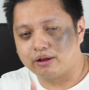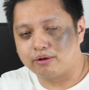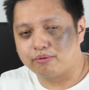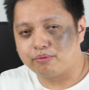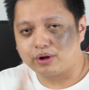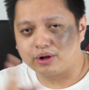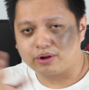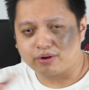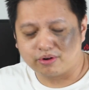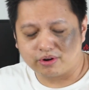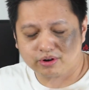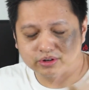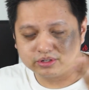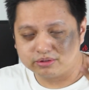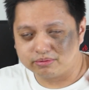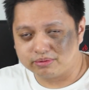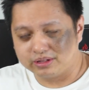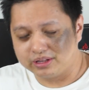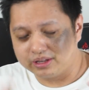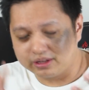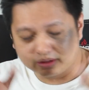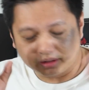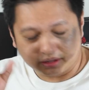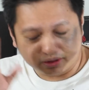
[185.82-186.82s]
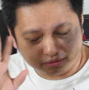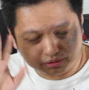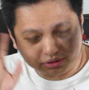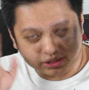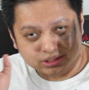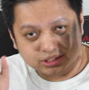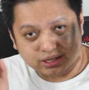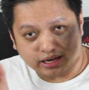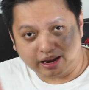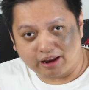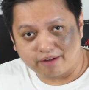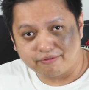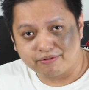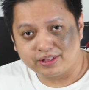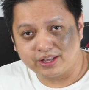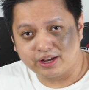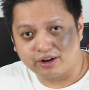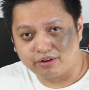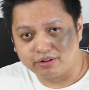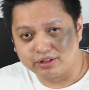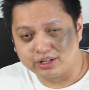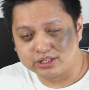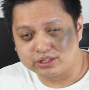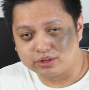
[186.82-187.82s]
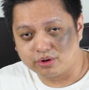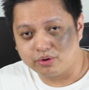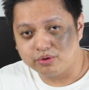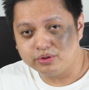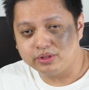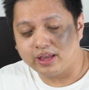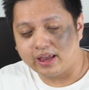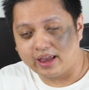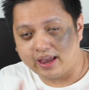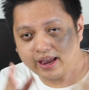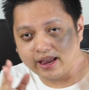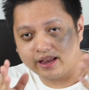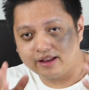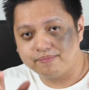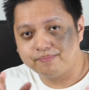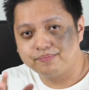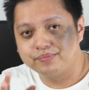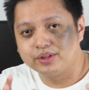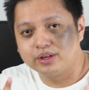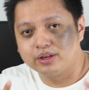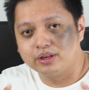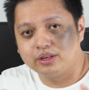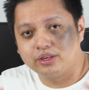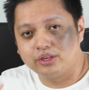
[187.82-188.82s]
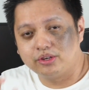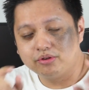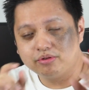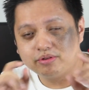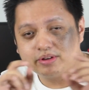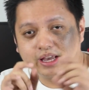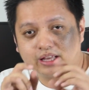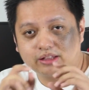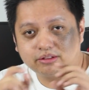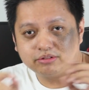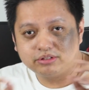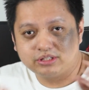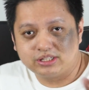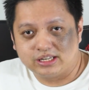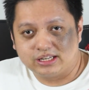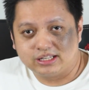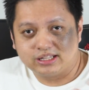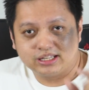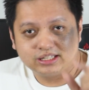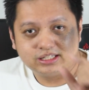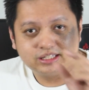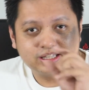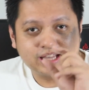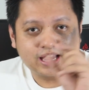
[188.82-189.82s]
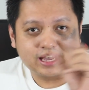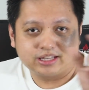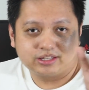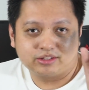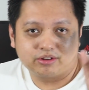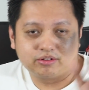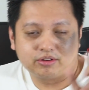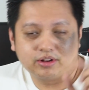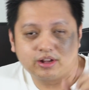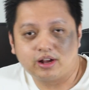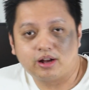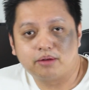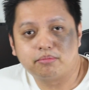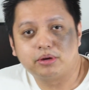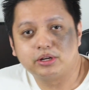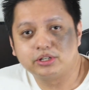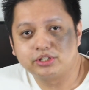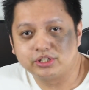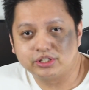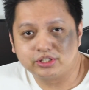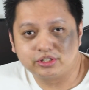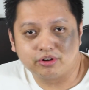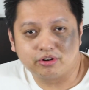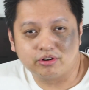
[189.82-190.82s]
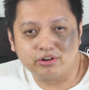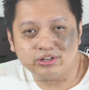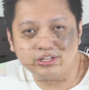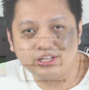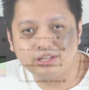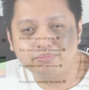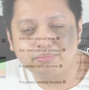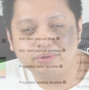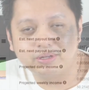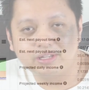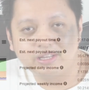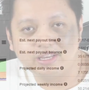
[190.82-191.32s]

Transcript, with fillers: uh, what coins, it, will decide everything on its own and you get to see the stats on how much is your earning per